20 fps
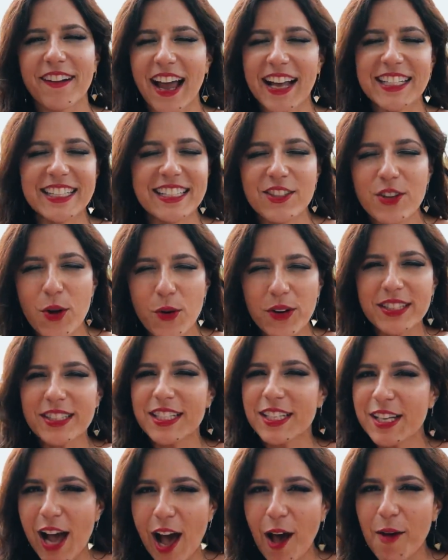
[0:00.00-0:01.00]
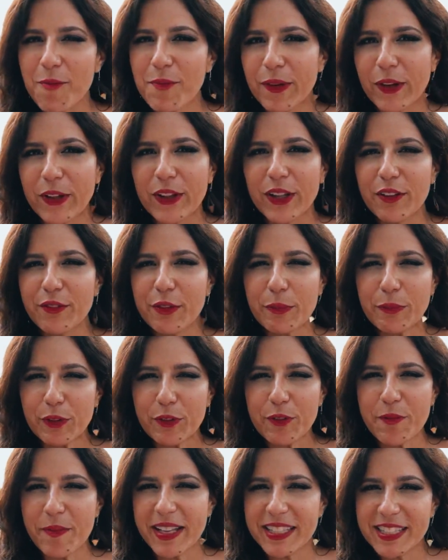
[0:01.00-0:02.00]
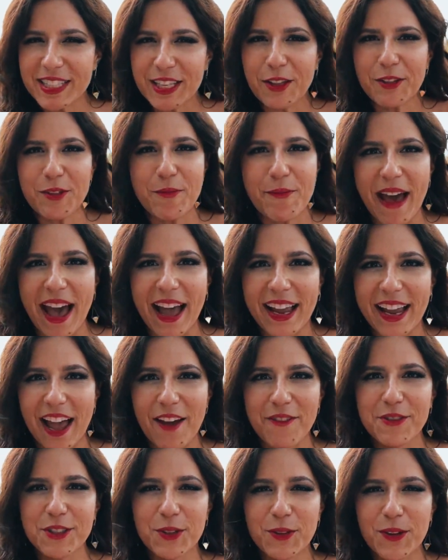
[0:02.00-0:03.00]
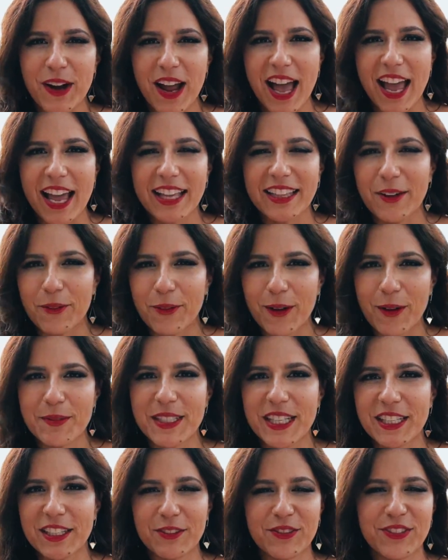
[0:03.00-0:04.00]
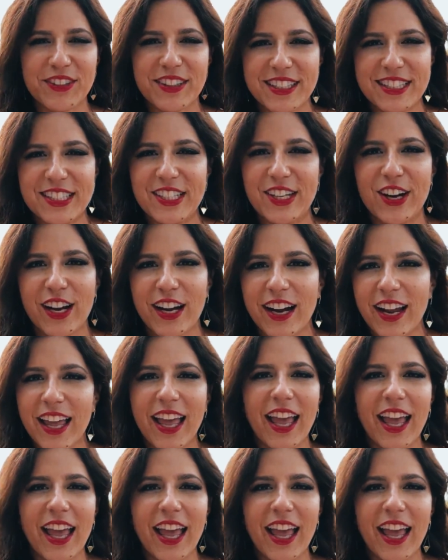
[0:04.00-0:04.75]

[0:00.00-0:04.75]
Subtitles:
I noticed a couple of improvements on the back half of the ride that were updated for this year.